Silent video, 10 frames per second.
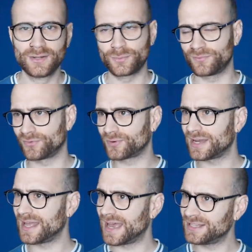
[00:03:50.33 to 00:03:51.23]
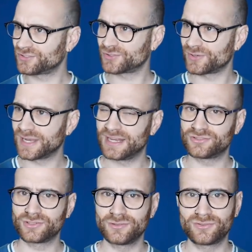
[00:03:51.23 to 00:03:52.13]
with the right headstrong
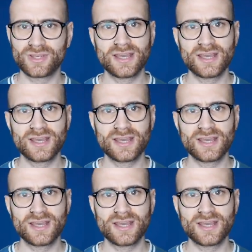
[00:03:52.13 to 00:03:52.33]
attitudes,